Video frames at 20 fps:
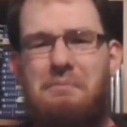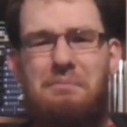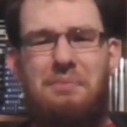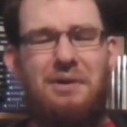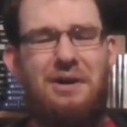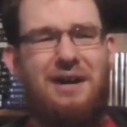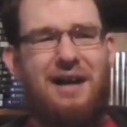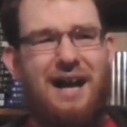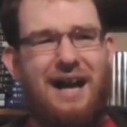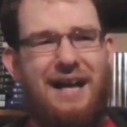
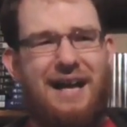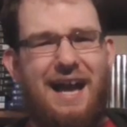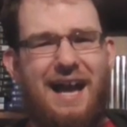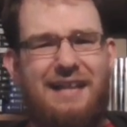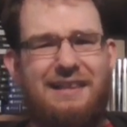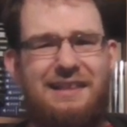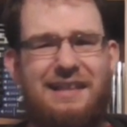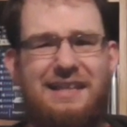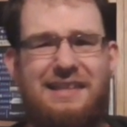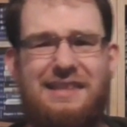But I
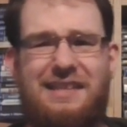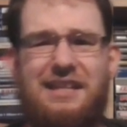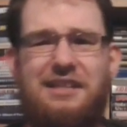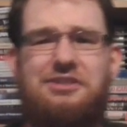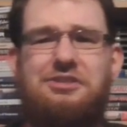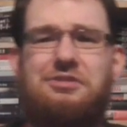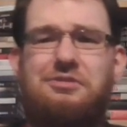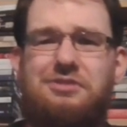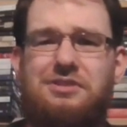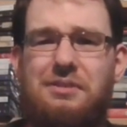had like the
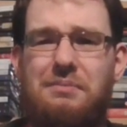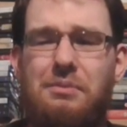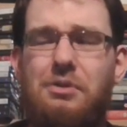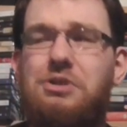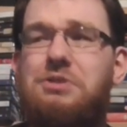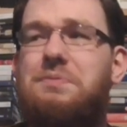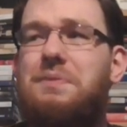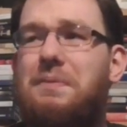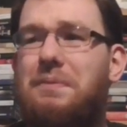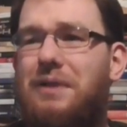issues that
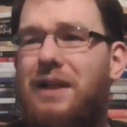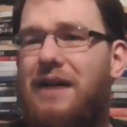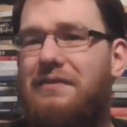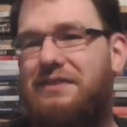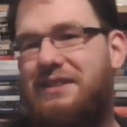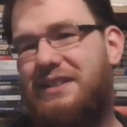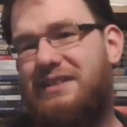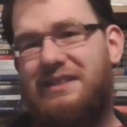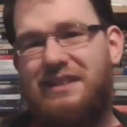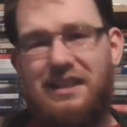most people
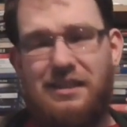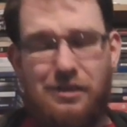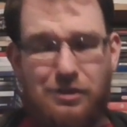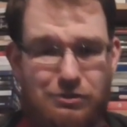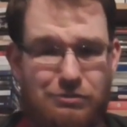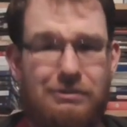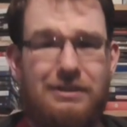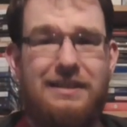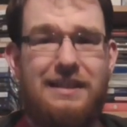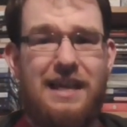have. I didn't like the
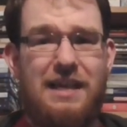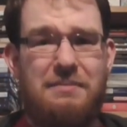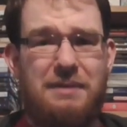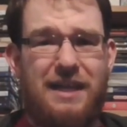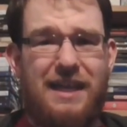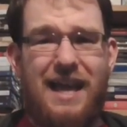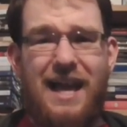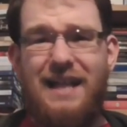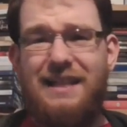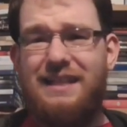3D
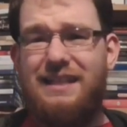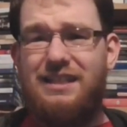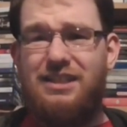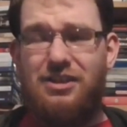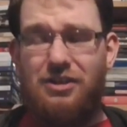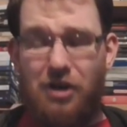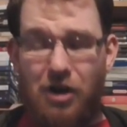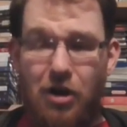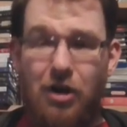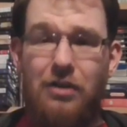
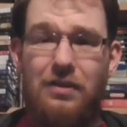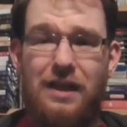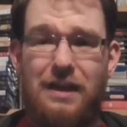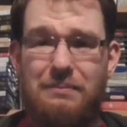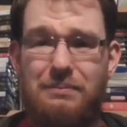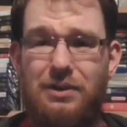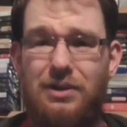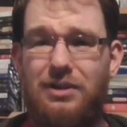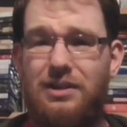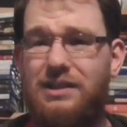mechanic, all
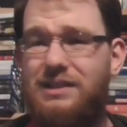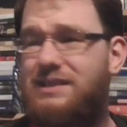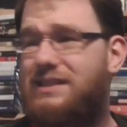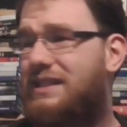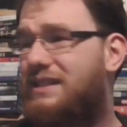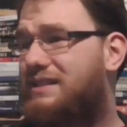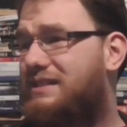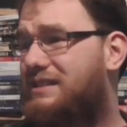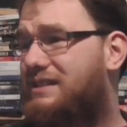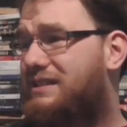that
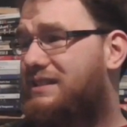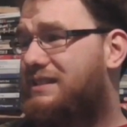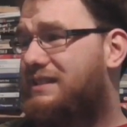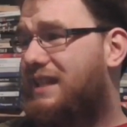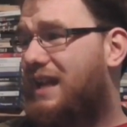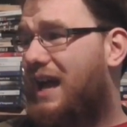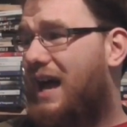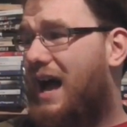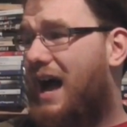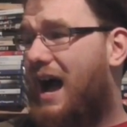bollocks, and
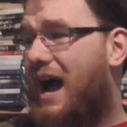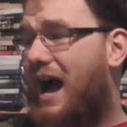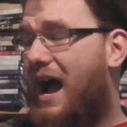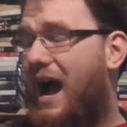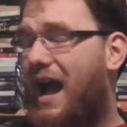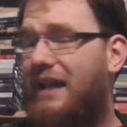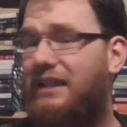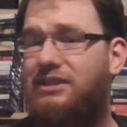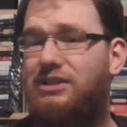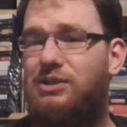
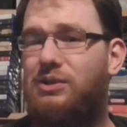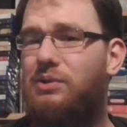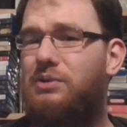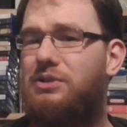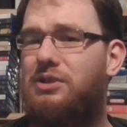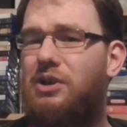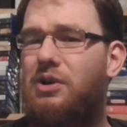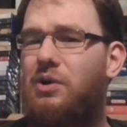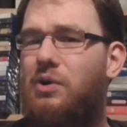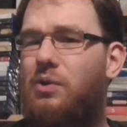I
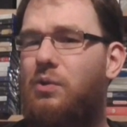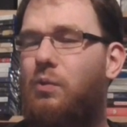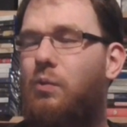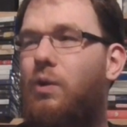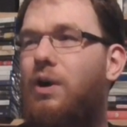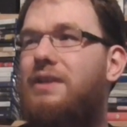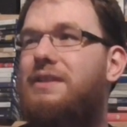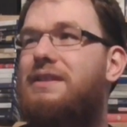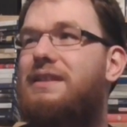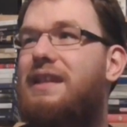don't know,
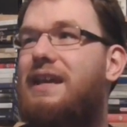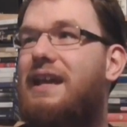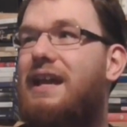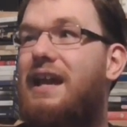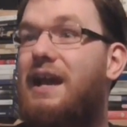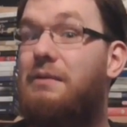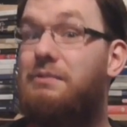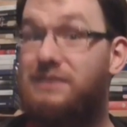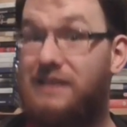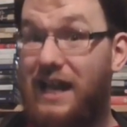one
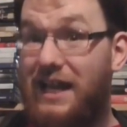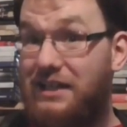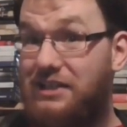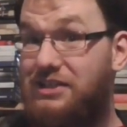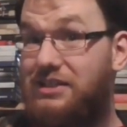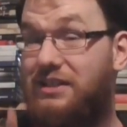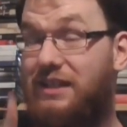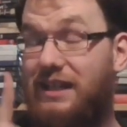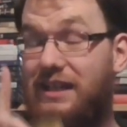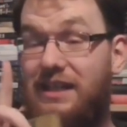day, it was
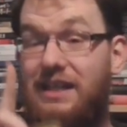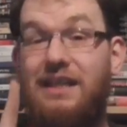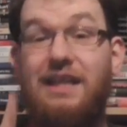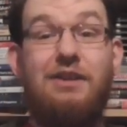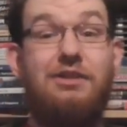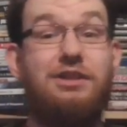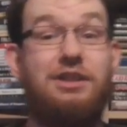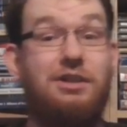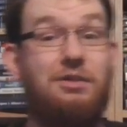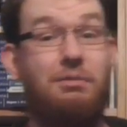actually,
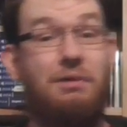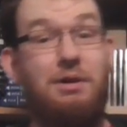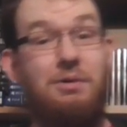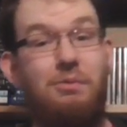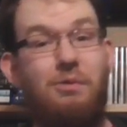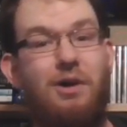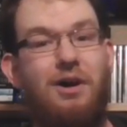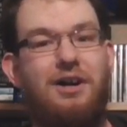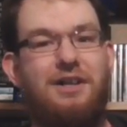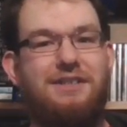you know what
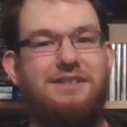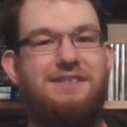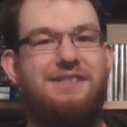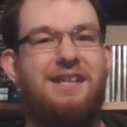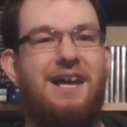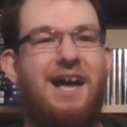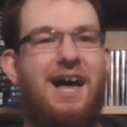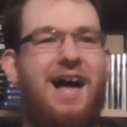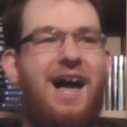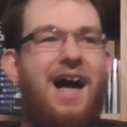it
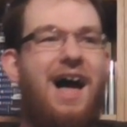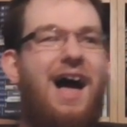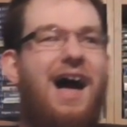was?